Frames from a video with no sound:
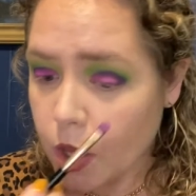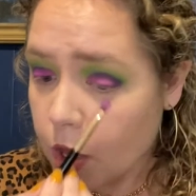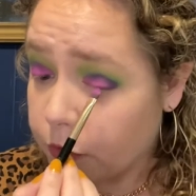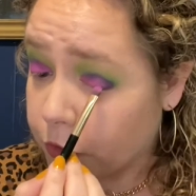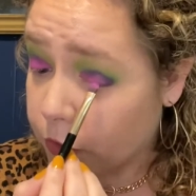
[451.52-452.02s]

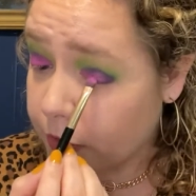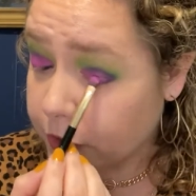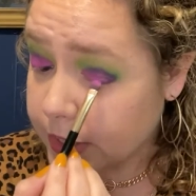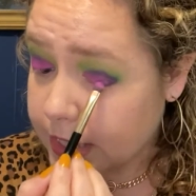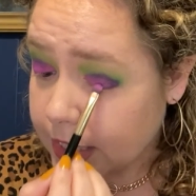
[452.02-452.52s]
For
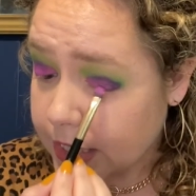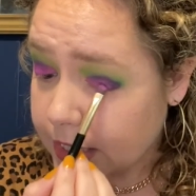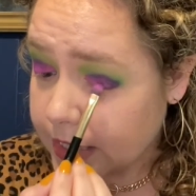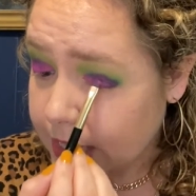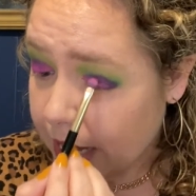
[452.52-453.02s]

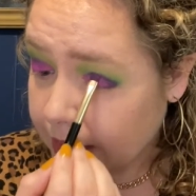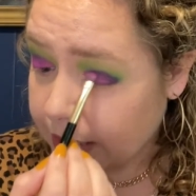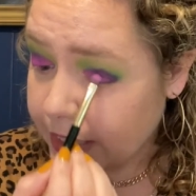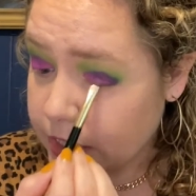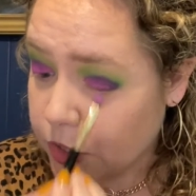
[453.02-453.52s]
references, I
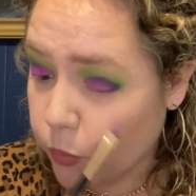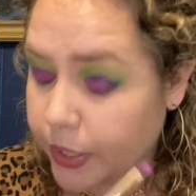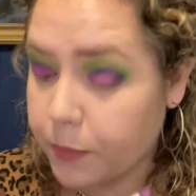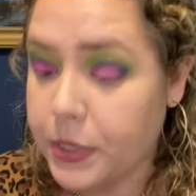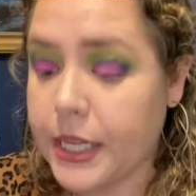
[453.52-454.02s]
linked the
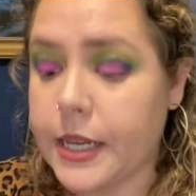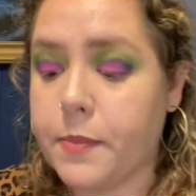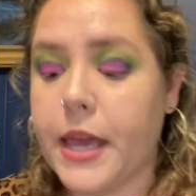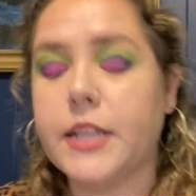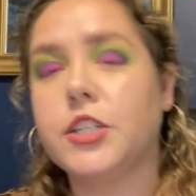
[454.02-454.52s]
Wikipedia
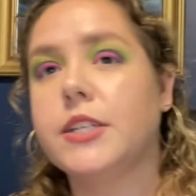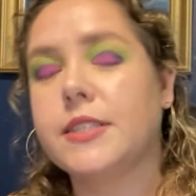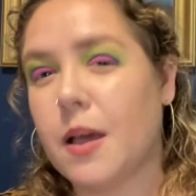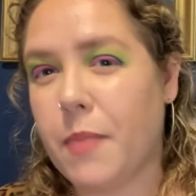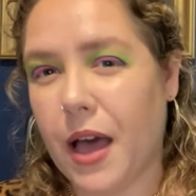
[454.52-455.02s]
pages
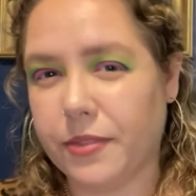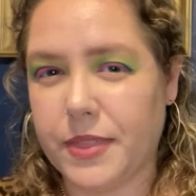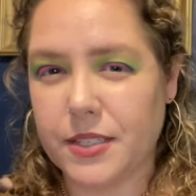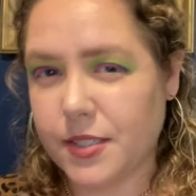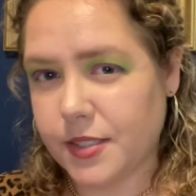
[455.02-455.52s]
about the
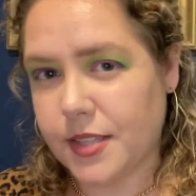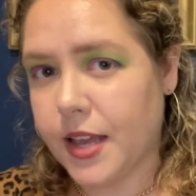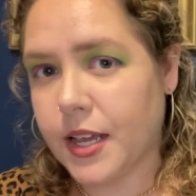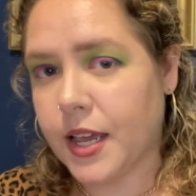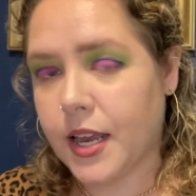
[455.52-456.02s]

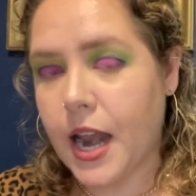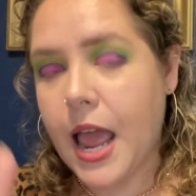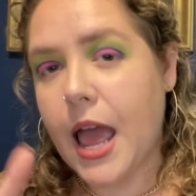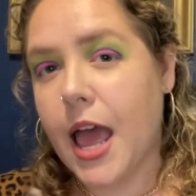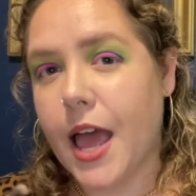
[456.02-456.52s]
Senate
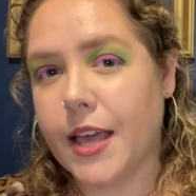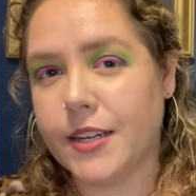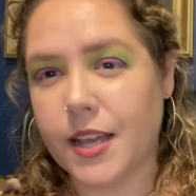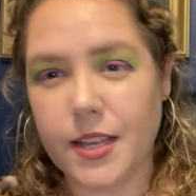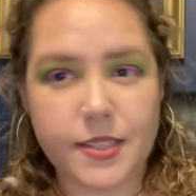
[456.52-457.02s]
and
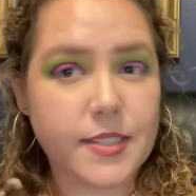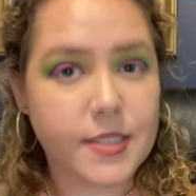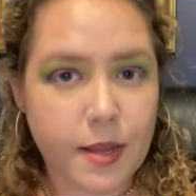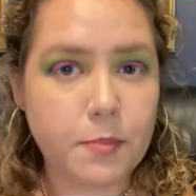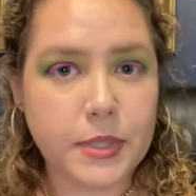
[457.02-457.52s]

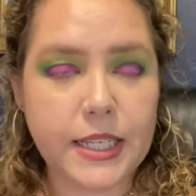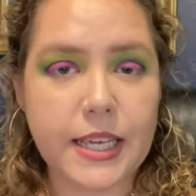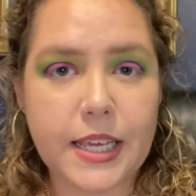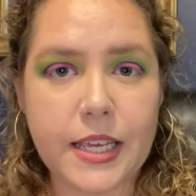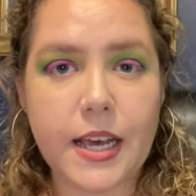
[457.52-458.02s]

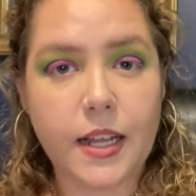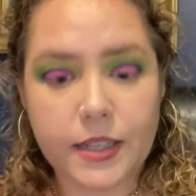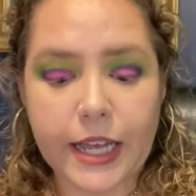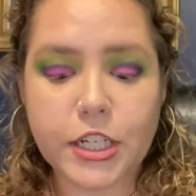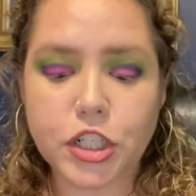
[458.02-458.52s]
Assembly
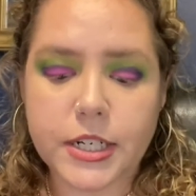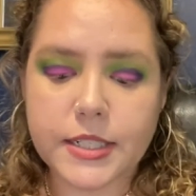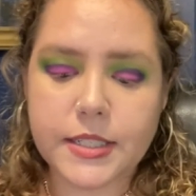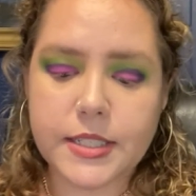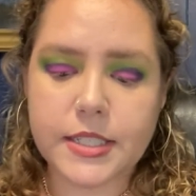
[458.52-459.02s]

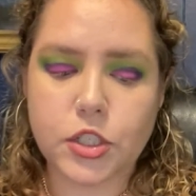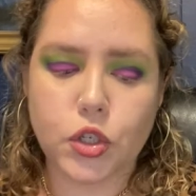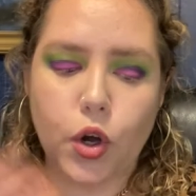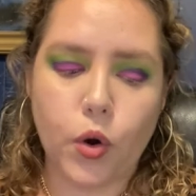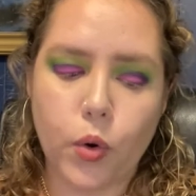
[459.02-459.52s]
elections,
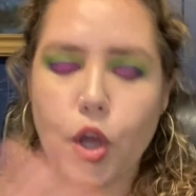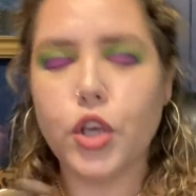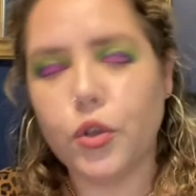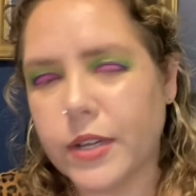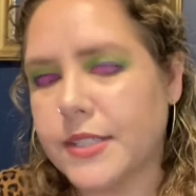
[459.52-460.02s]
so
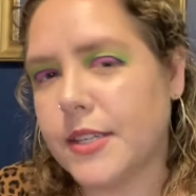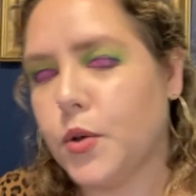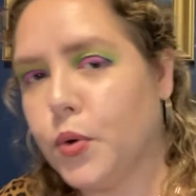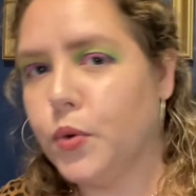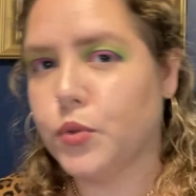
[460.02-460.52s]
you can see
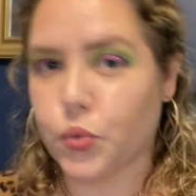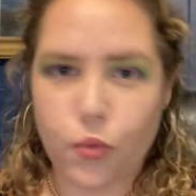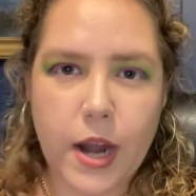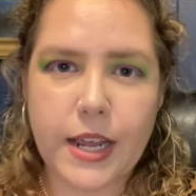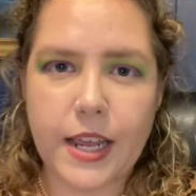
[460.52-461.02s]
who's
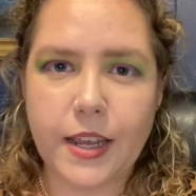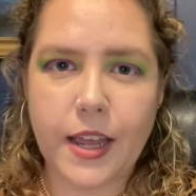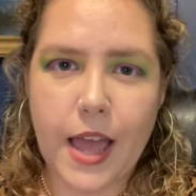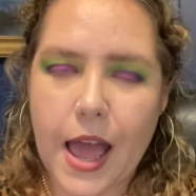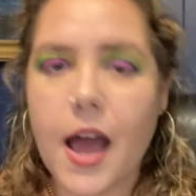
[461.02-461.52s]
running
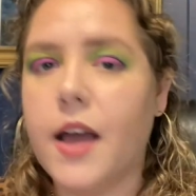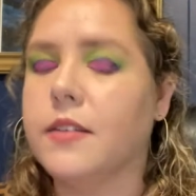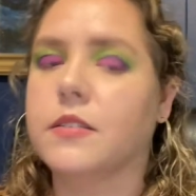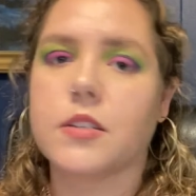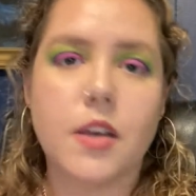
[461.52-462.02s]

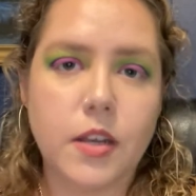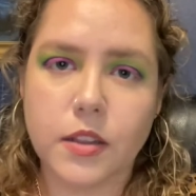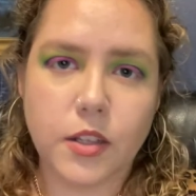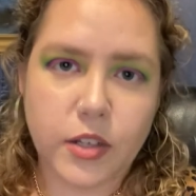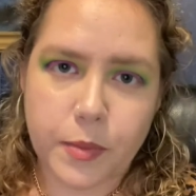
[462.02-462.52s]
and
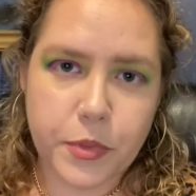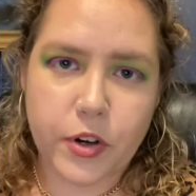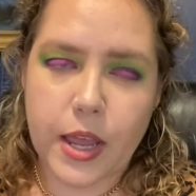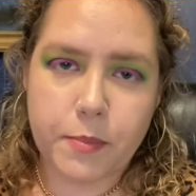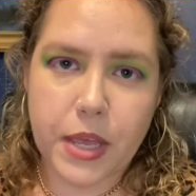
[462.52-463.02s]
look up their
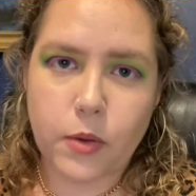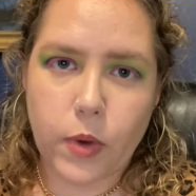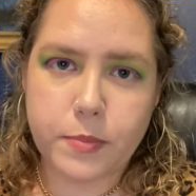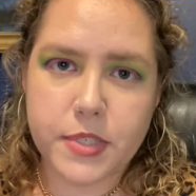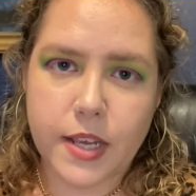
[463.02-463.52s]
campaign
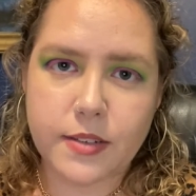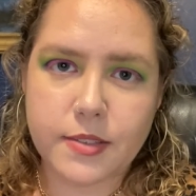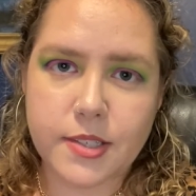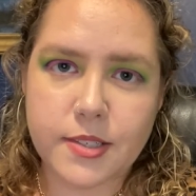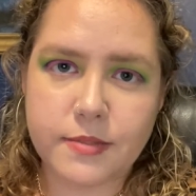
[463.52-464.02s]

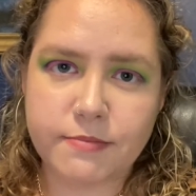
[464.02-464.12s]
websites.